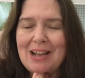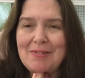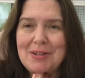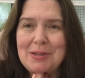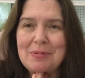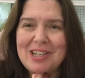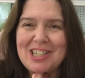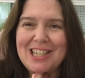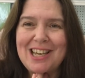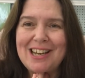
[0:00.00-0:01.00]
I really
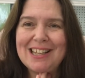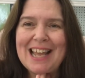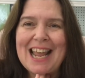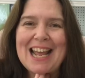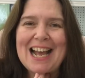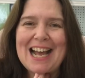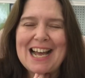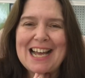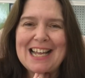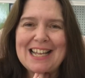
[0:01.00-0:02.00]
appreciate it.
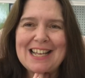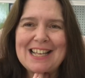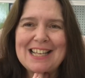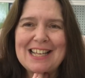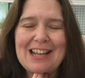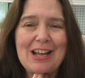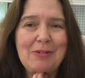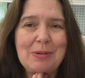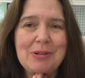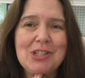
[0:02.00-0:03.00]
Uh, I
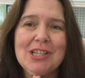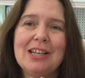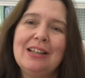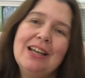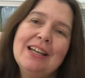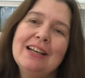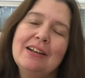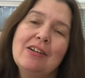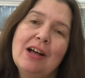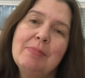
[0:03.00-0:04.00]
would appreciate a like,
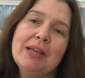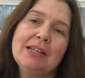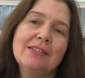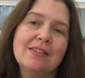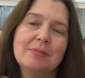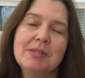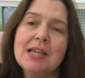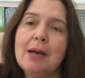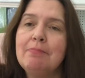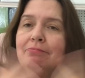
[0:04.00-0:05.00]
comment, thumbs
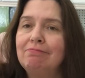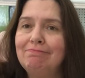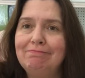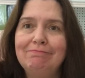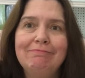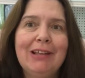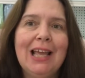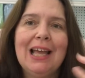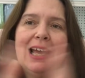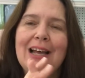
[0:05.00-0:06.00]
up.
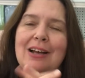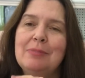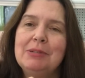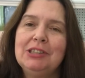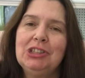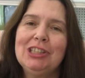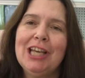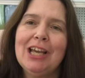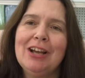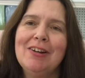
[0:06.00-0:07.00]
Uh, please
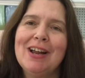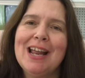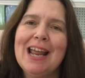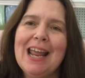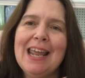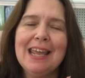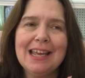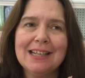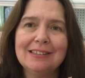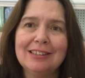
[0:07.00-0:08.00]
share,
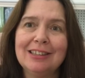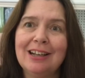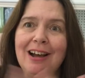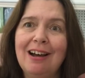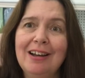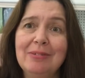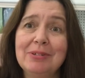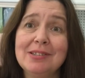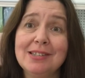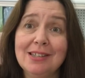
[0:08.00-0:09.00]
and I
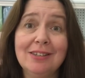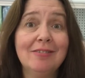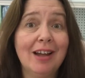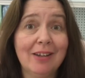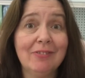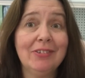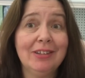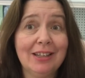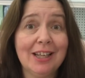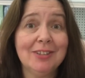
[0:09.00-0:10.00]
will see you after
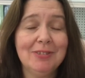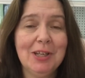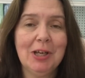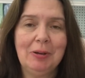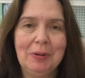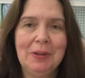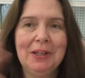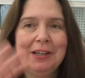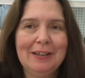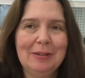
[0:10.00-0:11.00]
the next video.
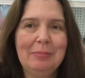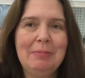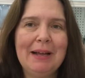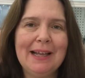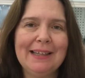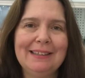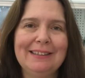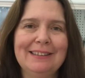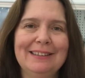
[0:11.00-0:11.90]
Bye.